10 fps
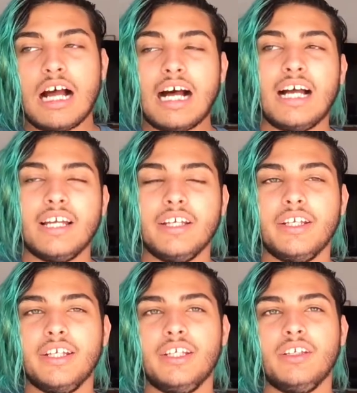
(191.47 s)

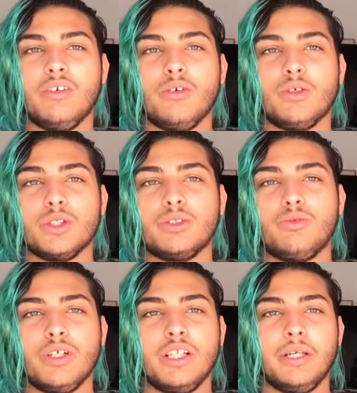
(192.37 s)
I was
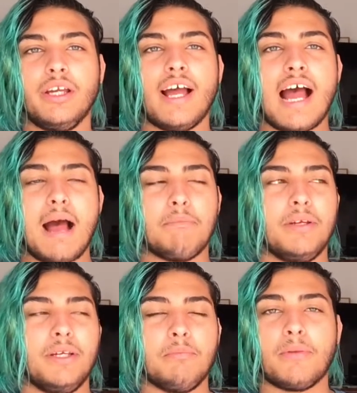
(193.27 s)
really
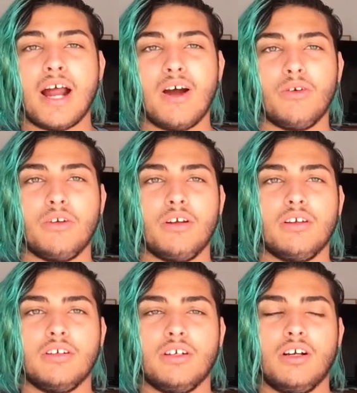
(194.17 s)
happy and proud
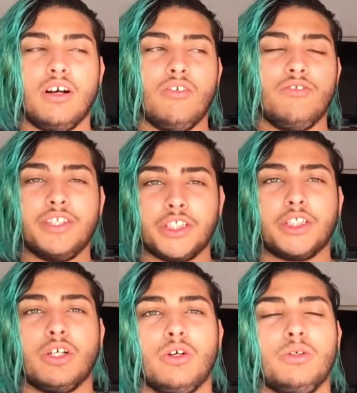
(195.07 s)
of this
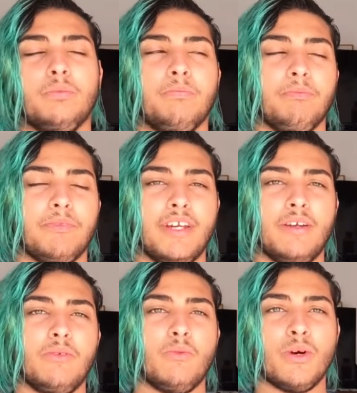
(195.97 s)
show
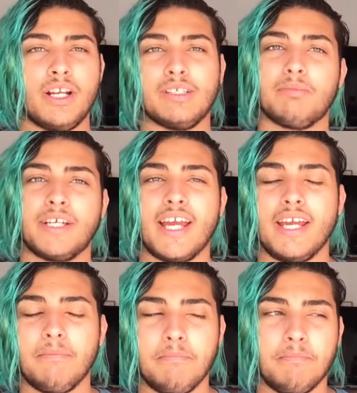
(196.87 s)
and what it
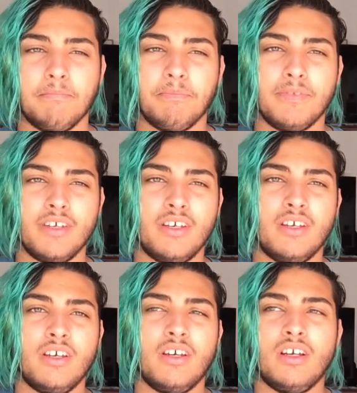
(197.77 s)
became.
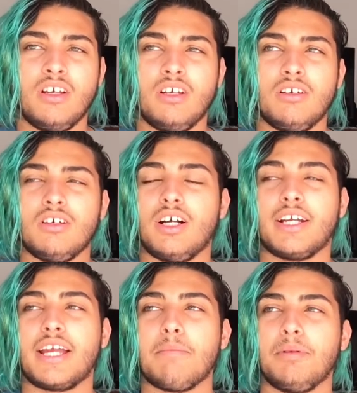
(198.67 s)

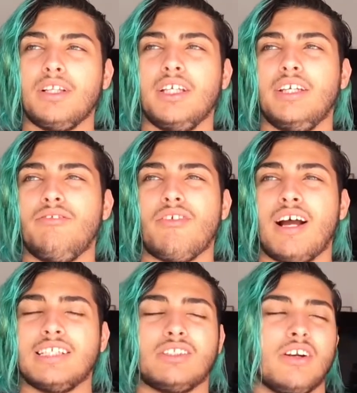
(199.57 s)
I can't believe
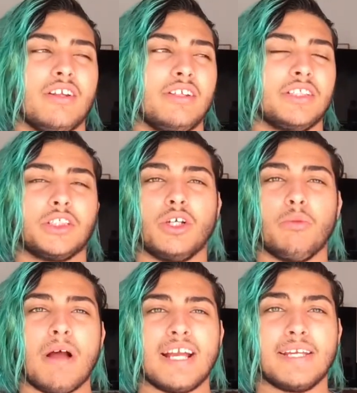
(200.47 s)
I started this show
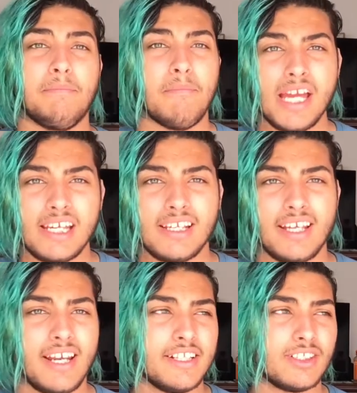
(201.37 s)
back in May,
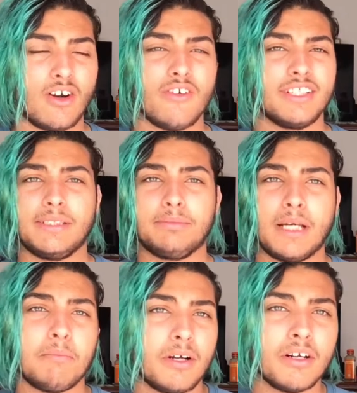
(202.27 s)
and it's already
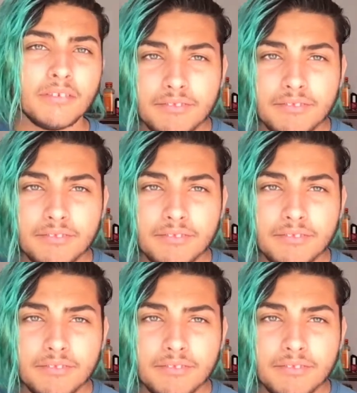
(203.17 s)
September,